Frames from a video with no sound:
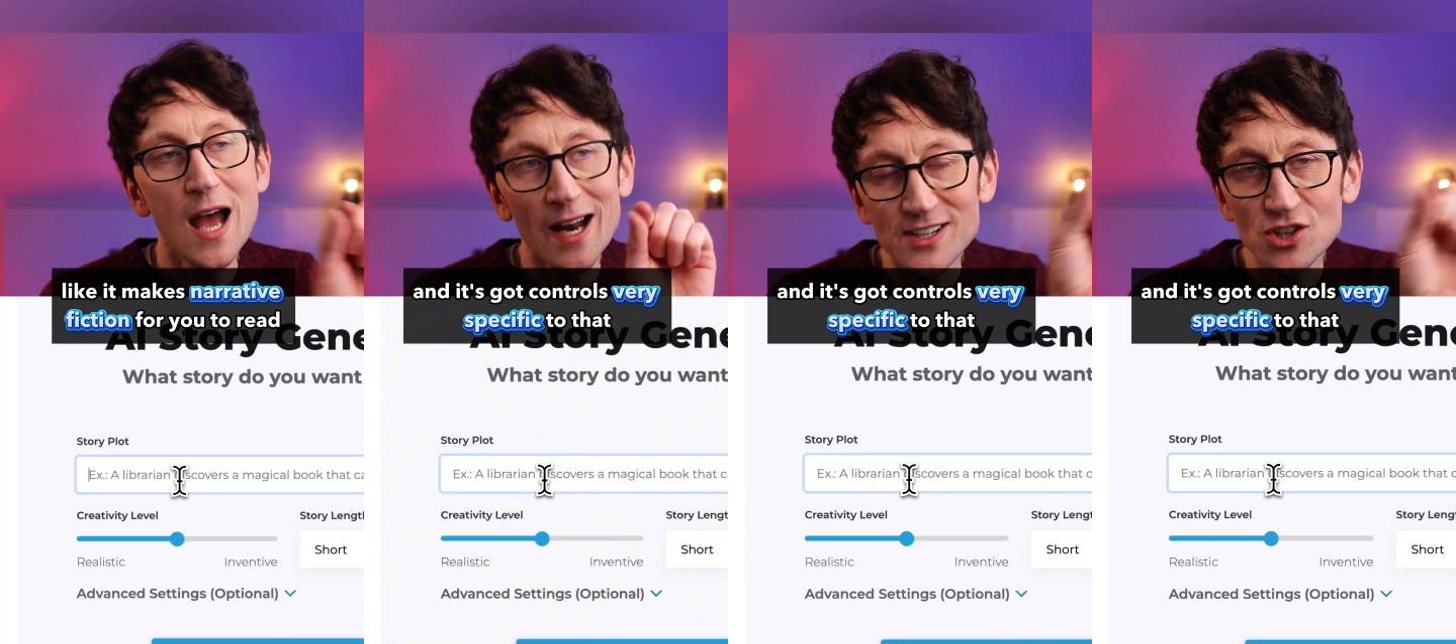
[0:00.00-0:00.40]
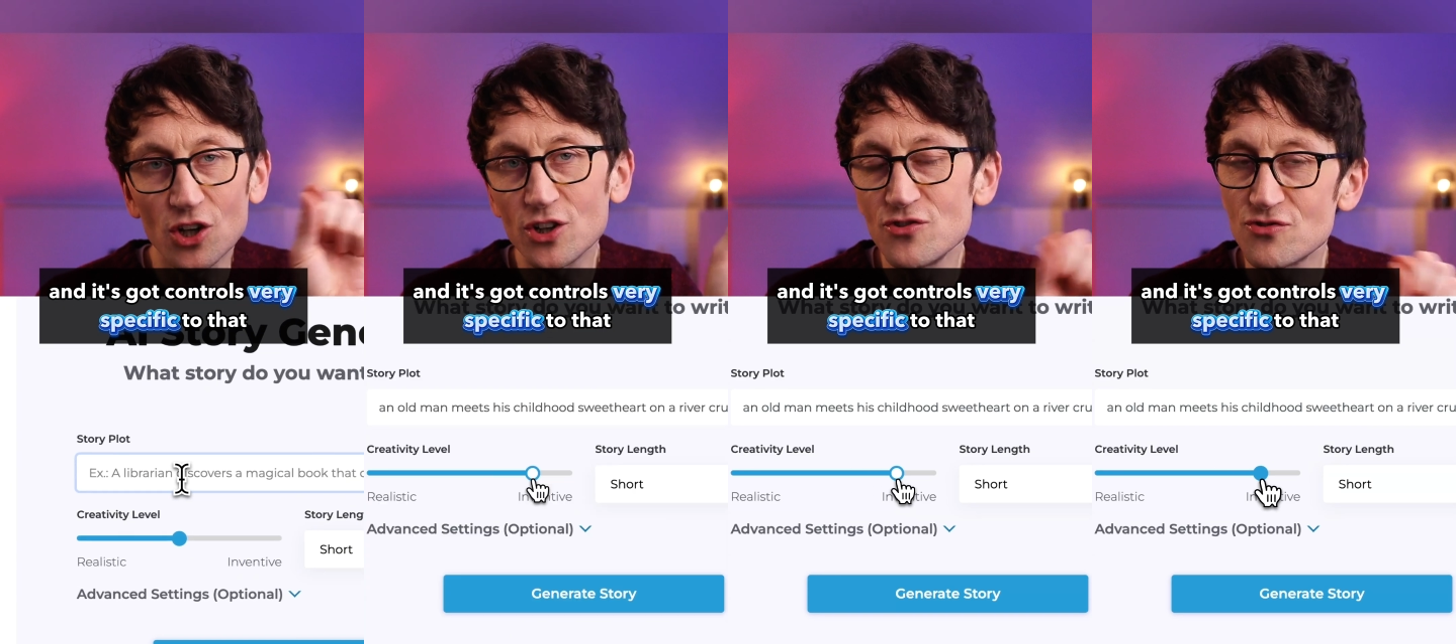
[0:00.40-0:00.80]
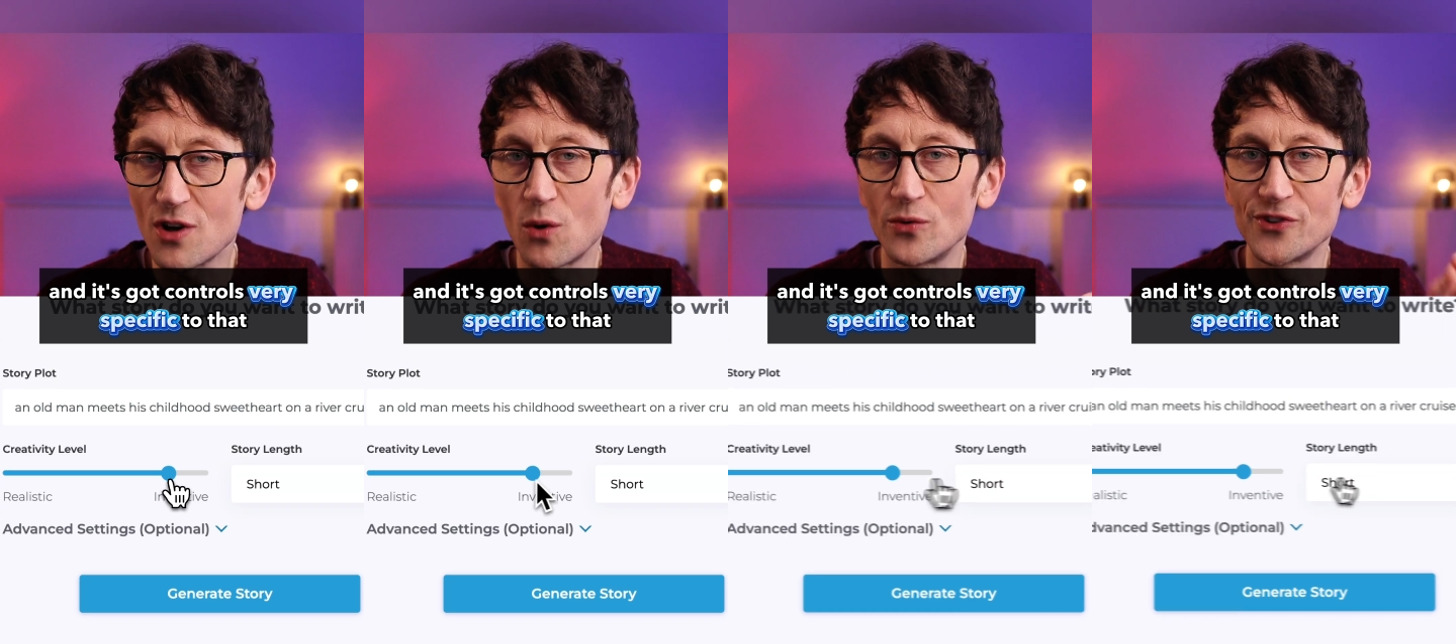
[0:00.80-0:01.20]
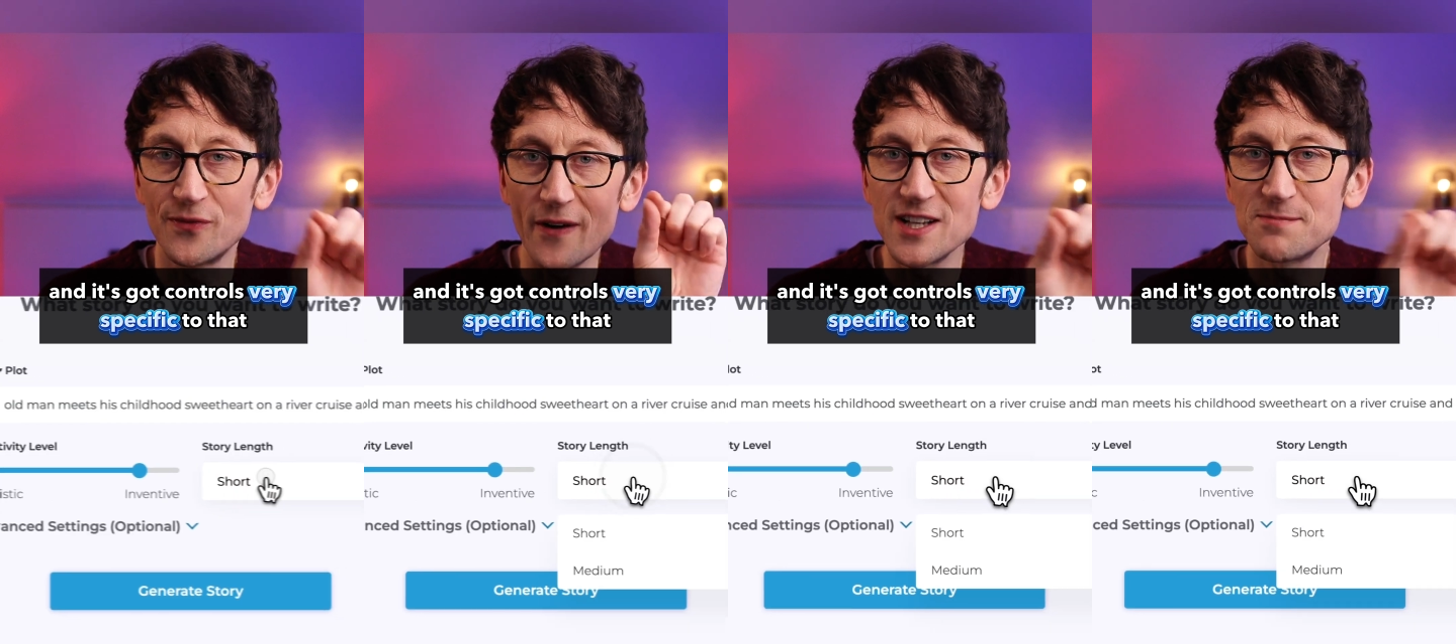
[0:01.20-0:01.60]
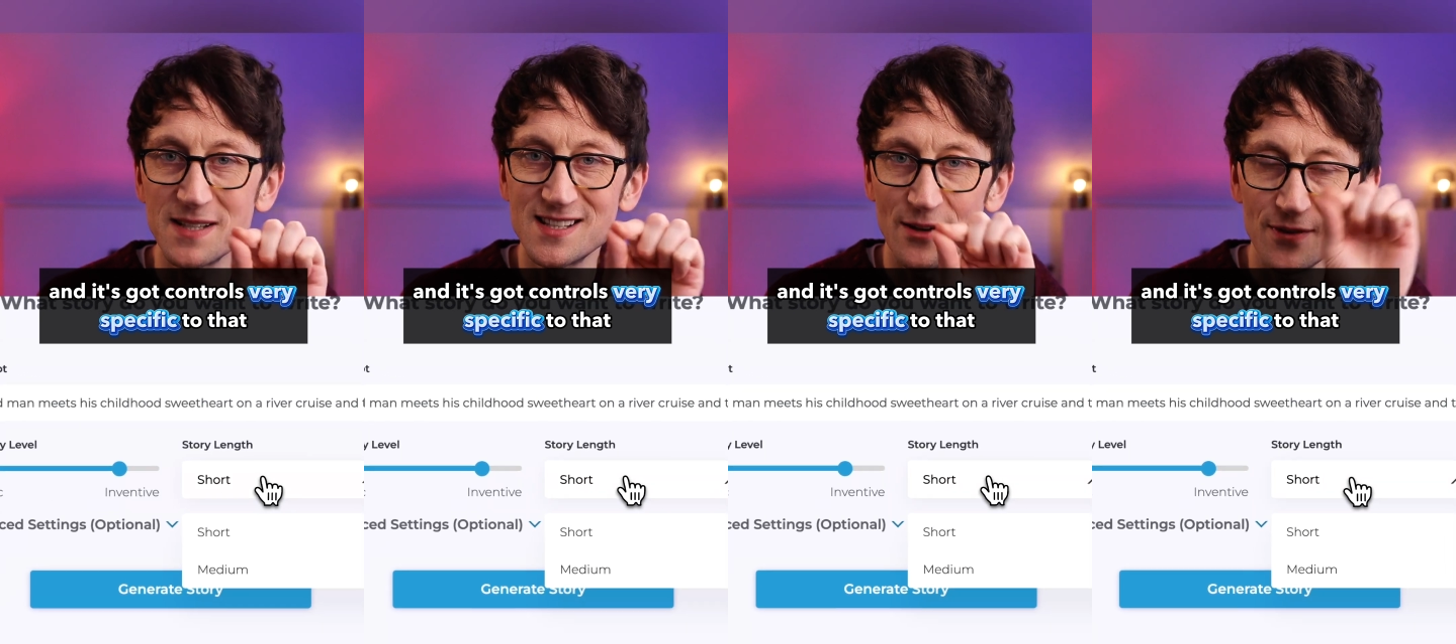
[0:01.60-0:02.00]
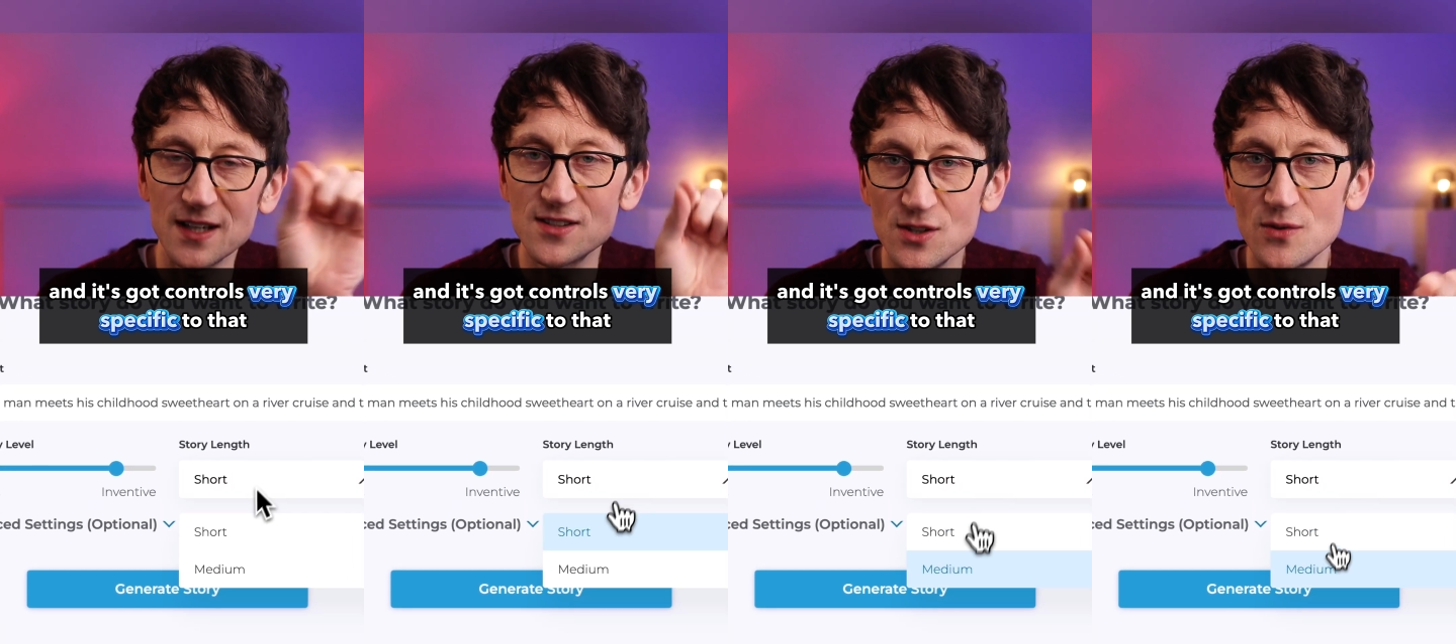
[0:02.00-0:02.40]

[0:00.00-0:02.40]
and it's got controls very specific to